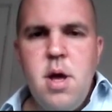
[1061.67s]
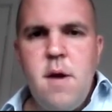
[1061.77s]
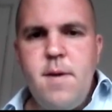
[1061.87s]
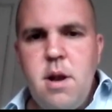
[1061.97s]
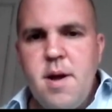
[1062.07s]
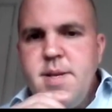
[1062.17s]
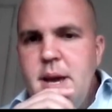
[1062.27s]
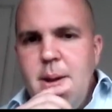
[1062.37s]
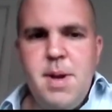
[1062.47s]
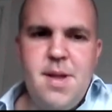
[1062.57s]
If you'd like
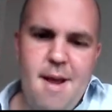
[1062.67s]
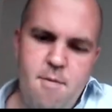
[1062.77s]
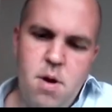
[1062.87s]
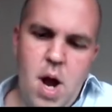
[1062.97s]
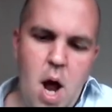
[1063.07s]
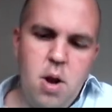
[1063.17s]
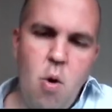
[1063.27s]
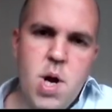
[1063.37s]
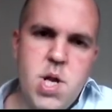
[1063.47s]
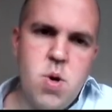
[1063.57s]
to hear me deliver a
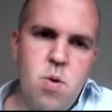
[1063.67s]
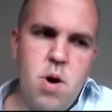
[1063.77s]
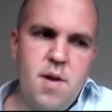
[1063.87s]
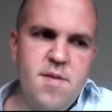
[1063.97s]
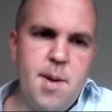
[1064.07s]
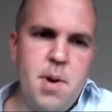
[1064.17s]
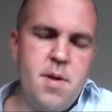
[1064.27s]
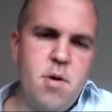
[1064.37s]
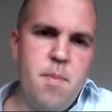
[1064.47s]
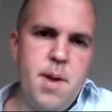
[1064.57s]
longer talk on a
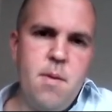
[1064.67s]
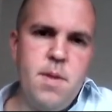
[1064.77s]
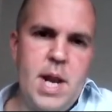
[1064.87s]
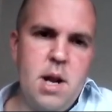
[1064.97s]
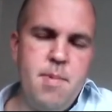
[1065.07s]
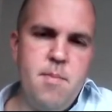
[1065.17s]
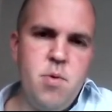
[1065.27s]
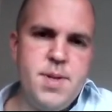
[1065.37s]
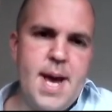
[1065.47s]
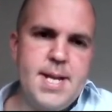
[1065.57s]
similar topic with a little bit
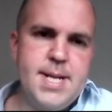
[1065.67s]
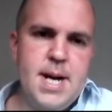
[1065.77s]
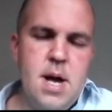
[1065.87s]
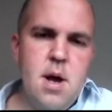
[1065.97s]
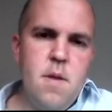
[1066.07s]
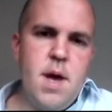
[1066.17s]
more data,